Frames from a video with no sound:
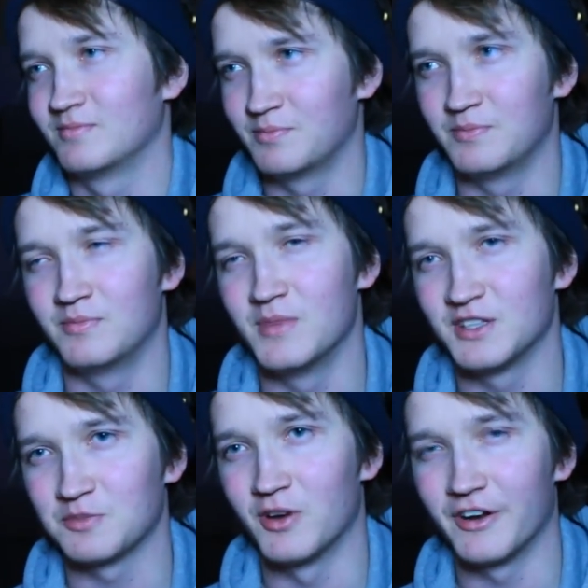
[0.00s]
Okay,
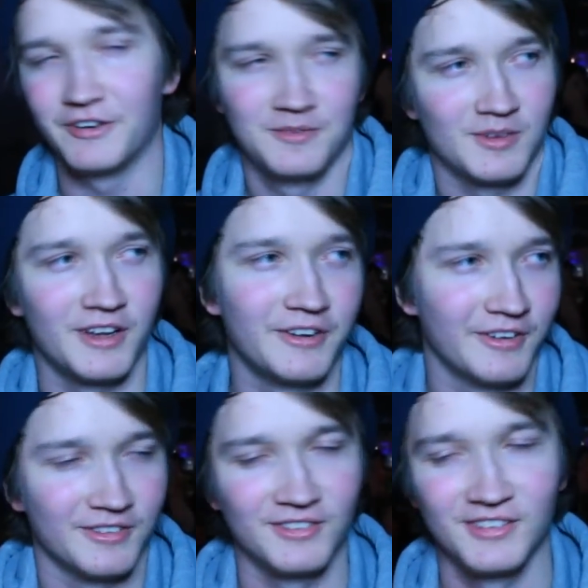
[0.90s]

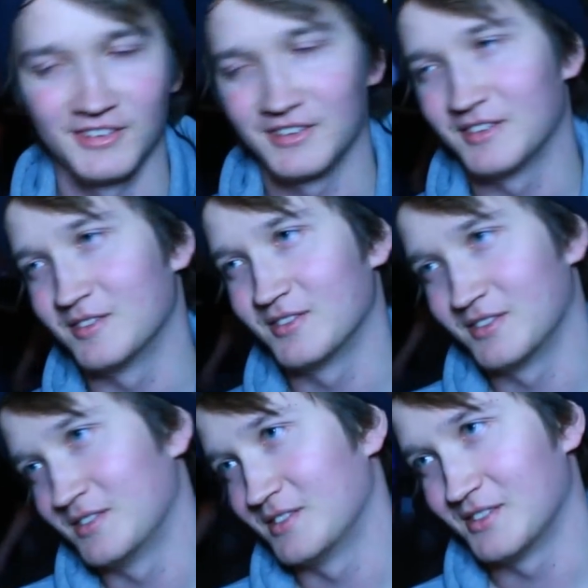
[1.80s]
I don't really have all too
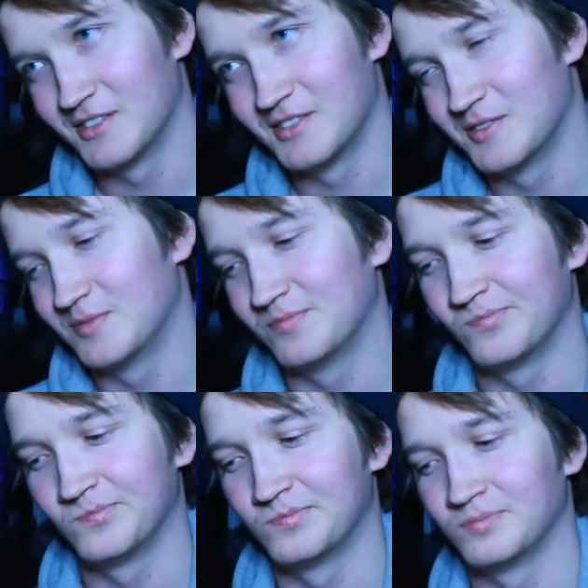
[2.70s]
much more to add to
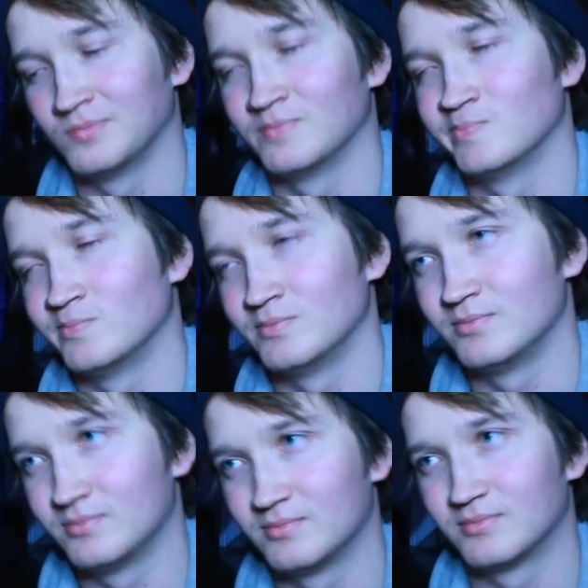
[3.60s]
that. So the final
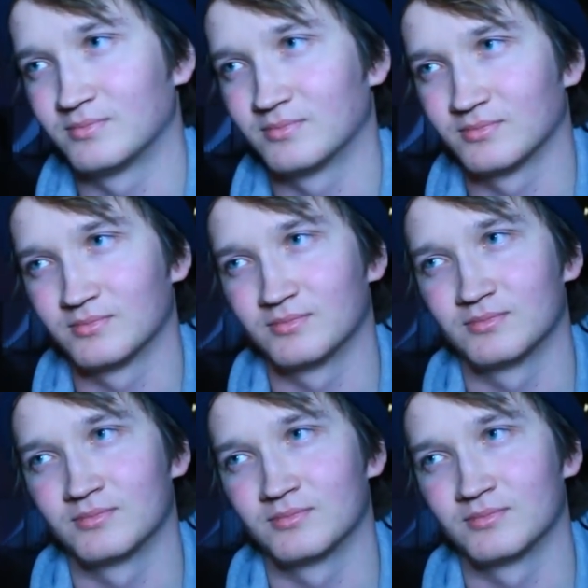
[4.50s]
word is yours.